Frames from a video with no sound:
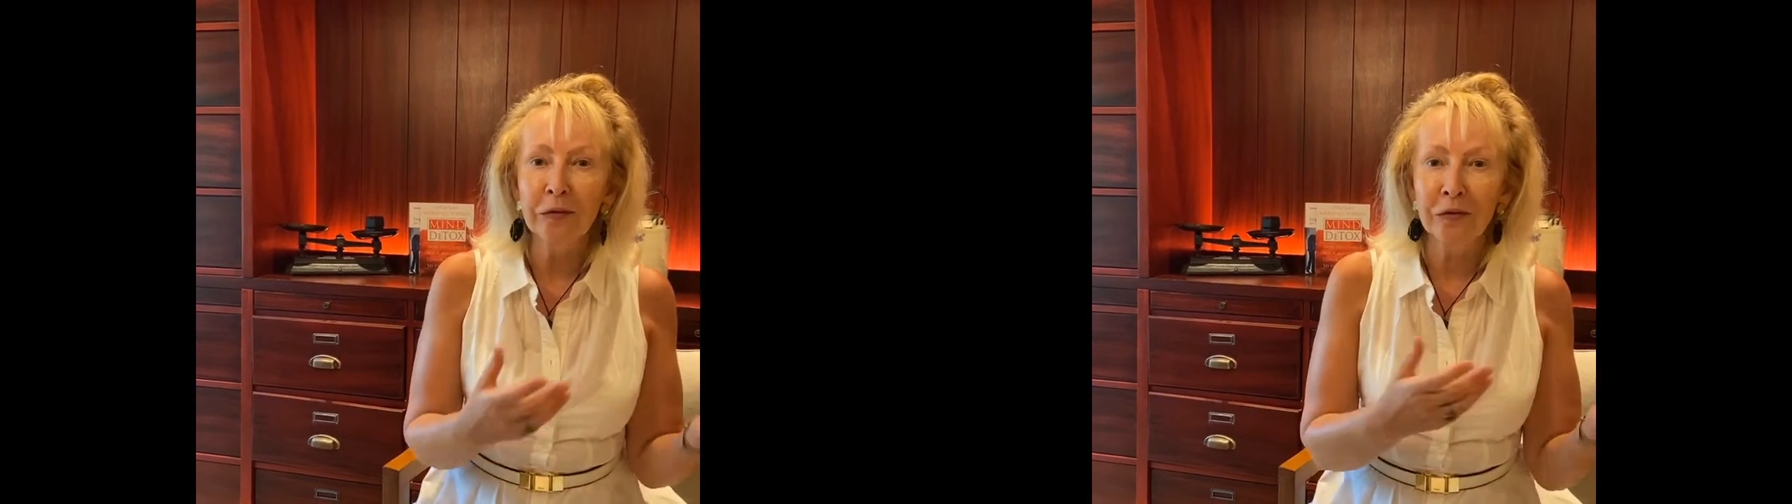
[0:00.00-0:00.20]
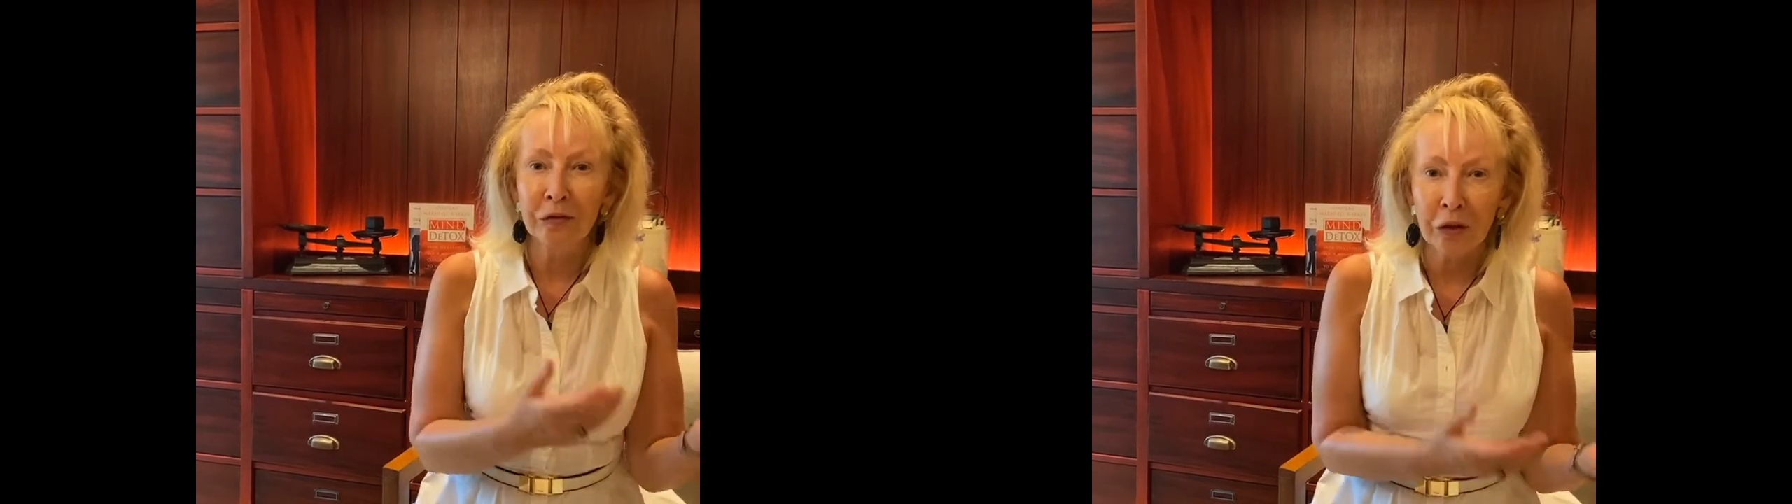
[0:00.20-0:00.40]

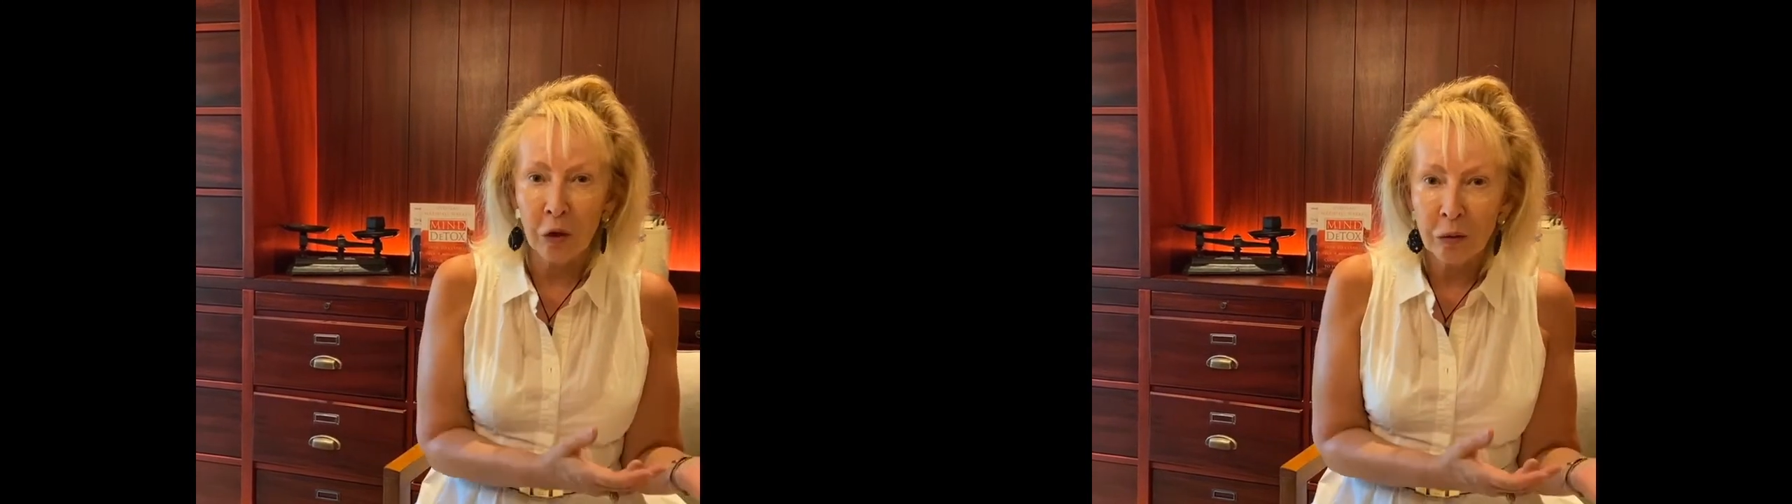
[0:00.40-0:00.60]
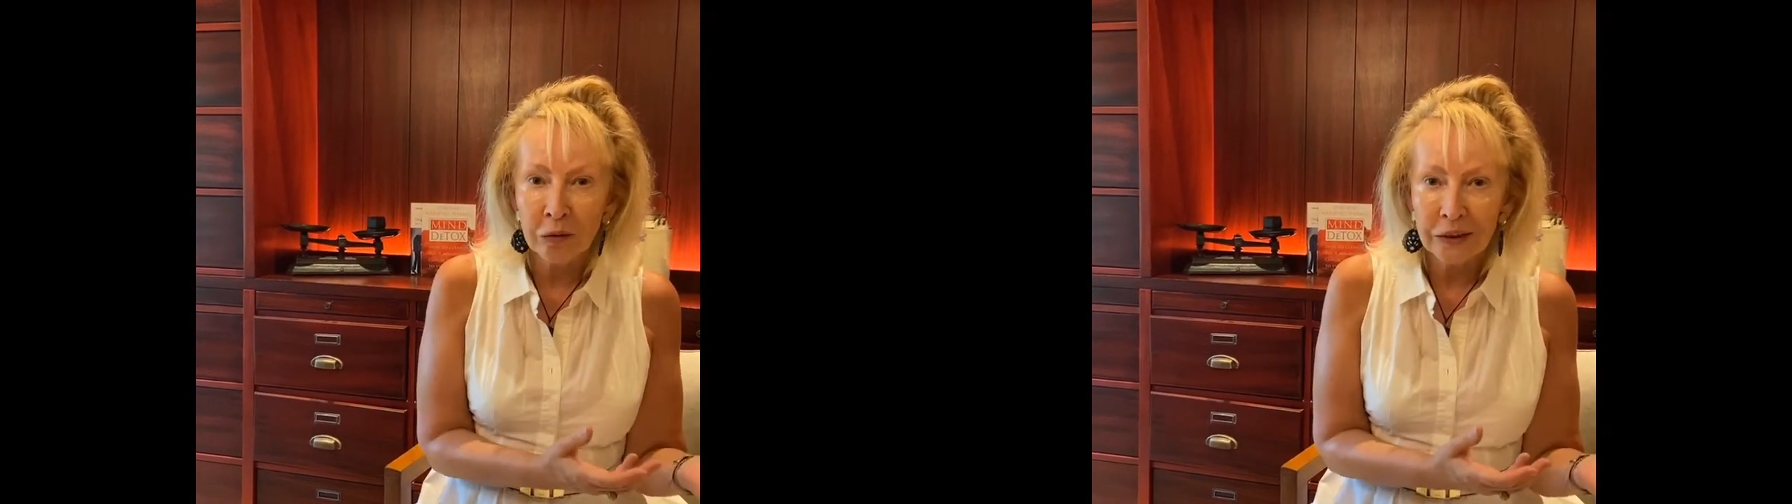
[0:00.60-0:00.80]

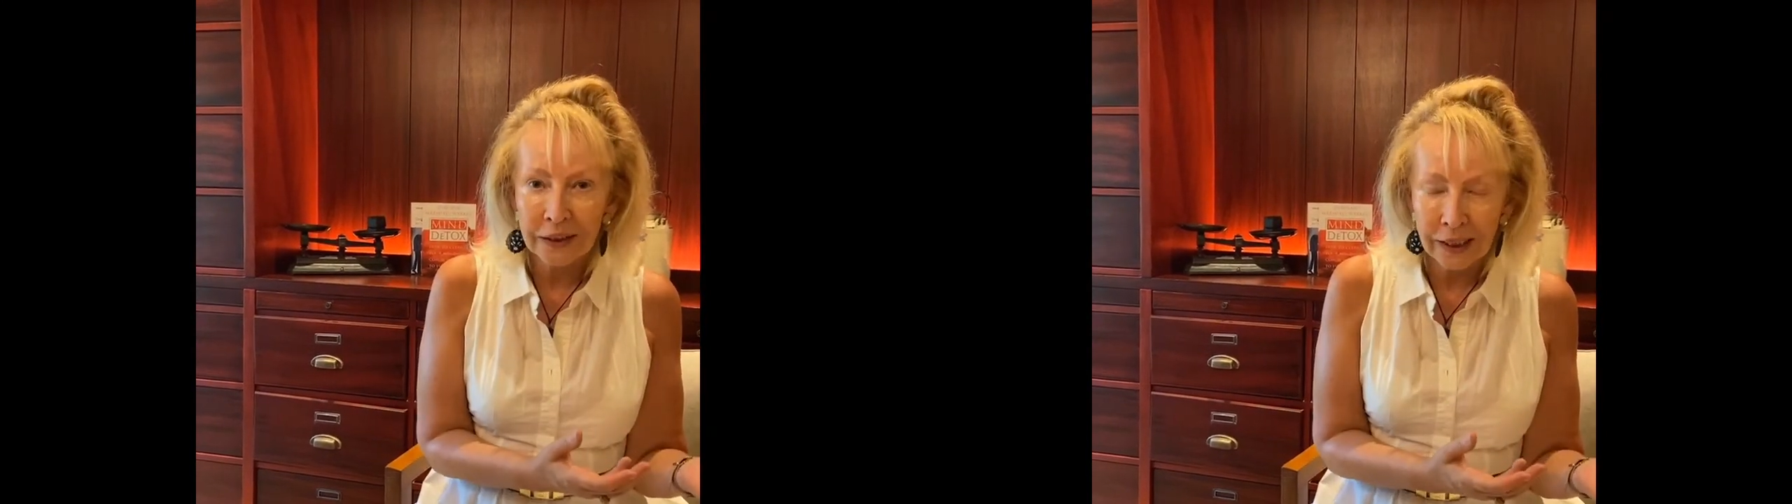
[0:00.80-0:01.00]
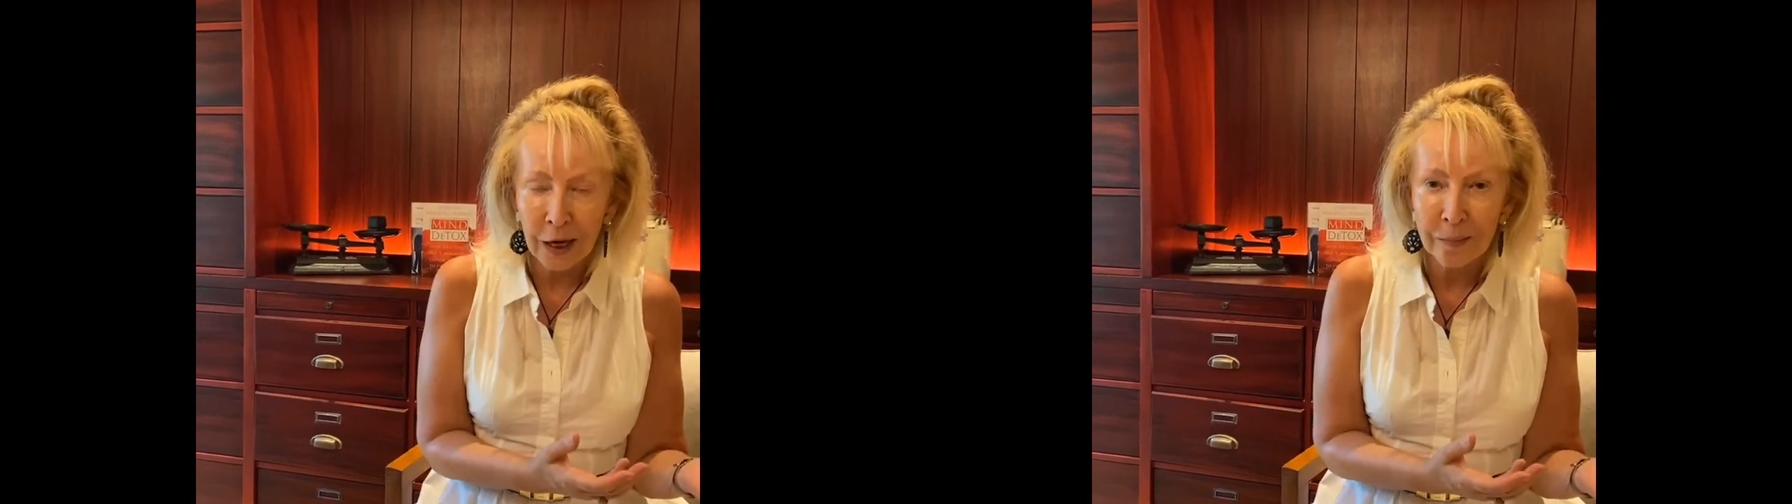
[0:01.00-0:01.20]
flown to
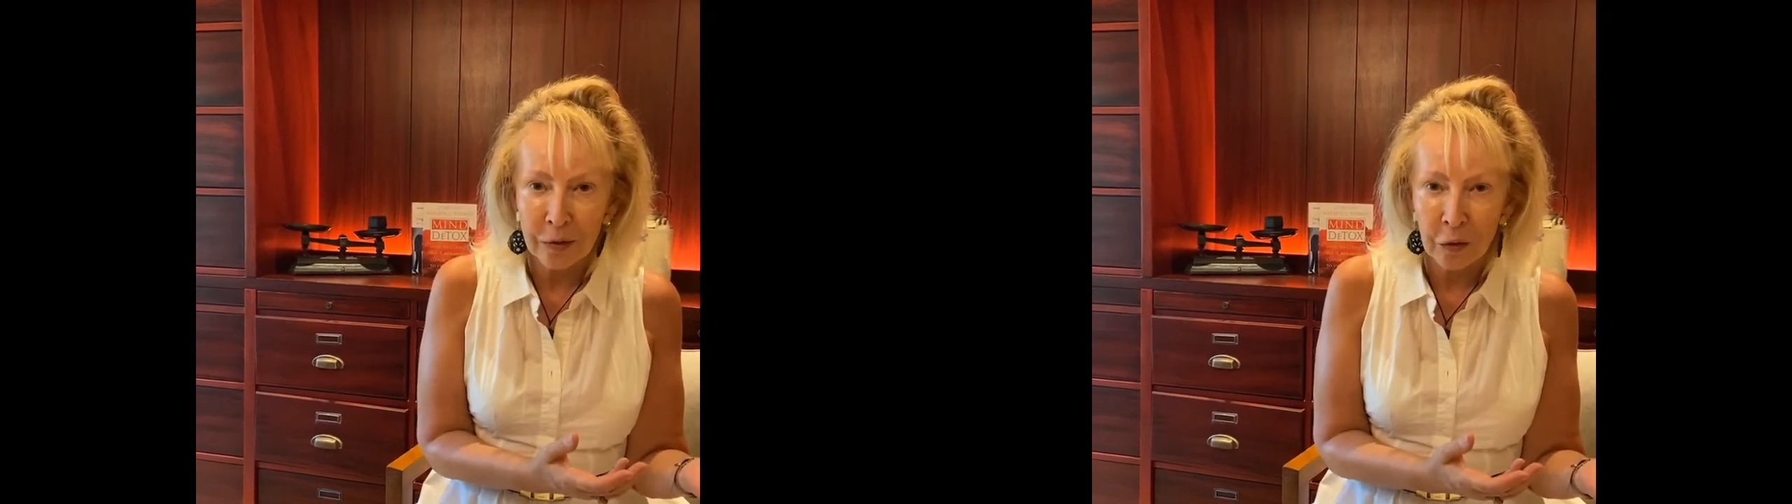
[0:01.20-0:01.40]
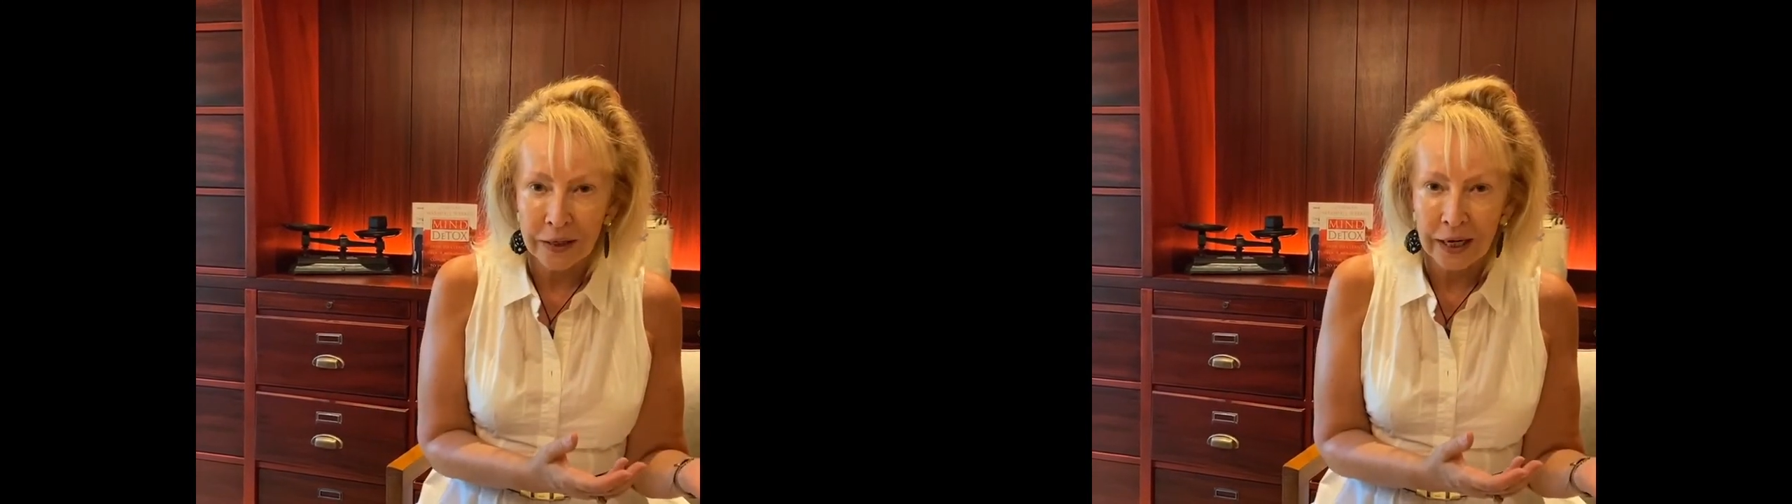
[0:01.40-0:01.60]

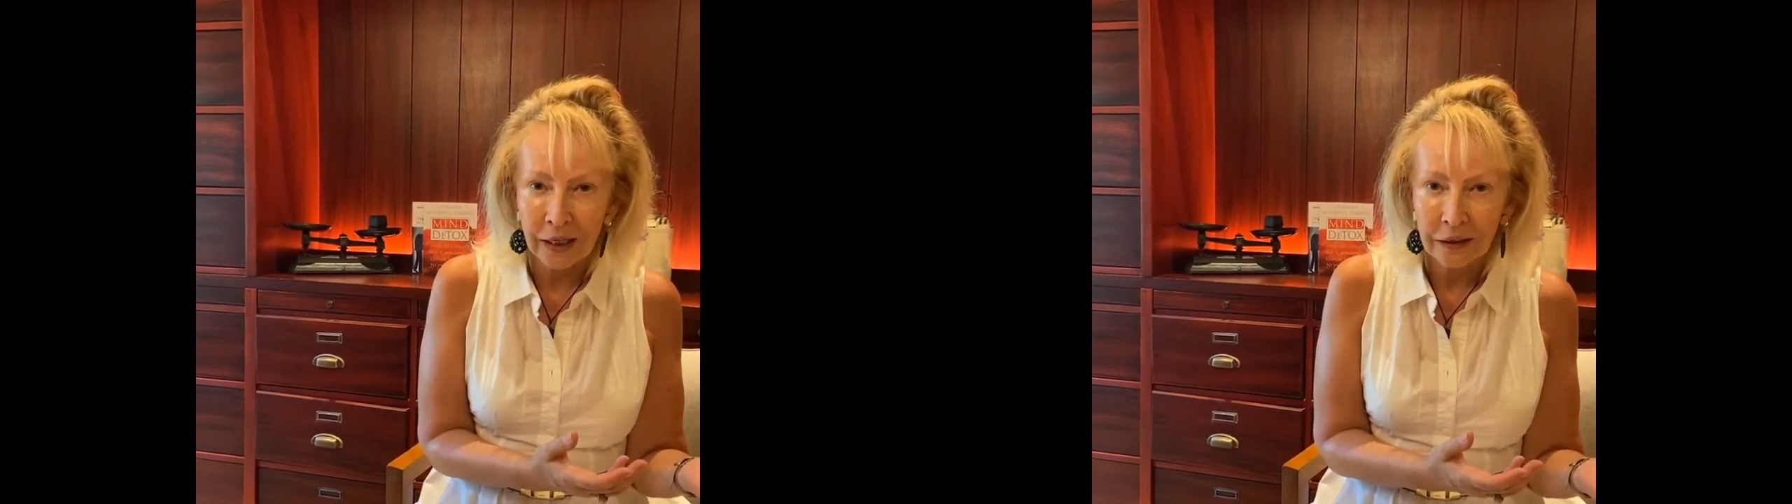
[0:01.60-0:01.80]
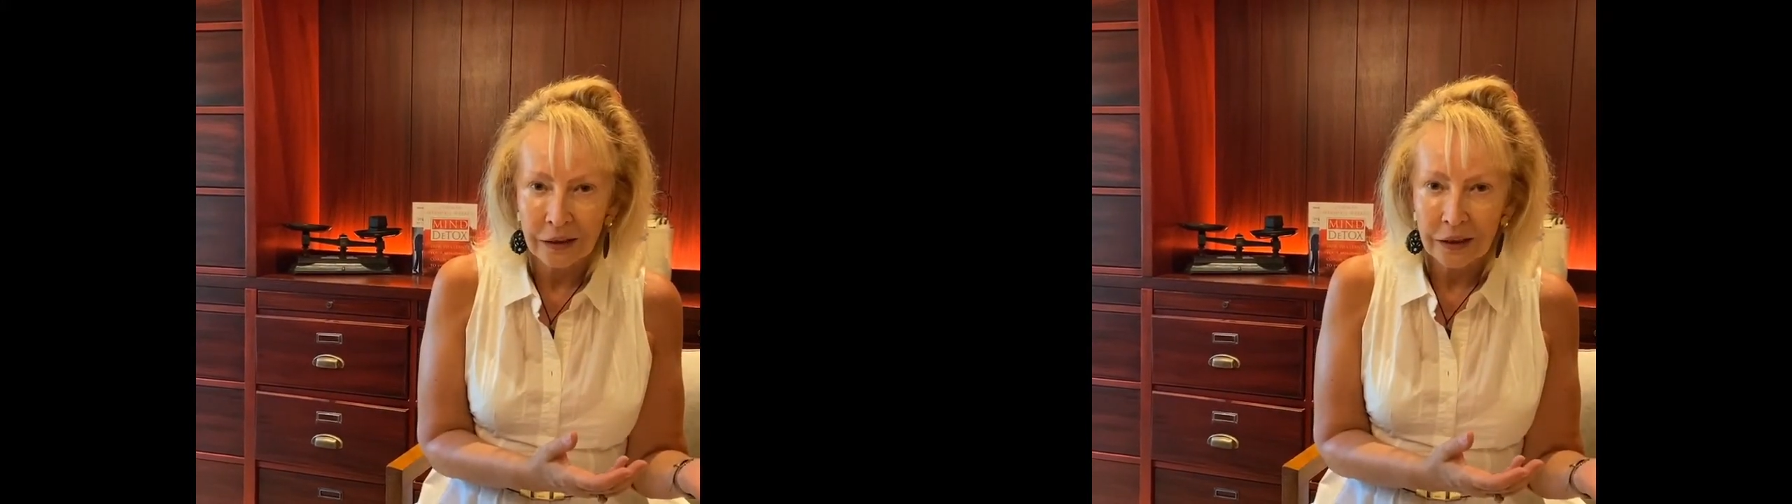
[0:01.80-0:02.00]
Cambodia,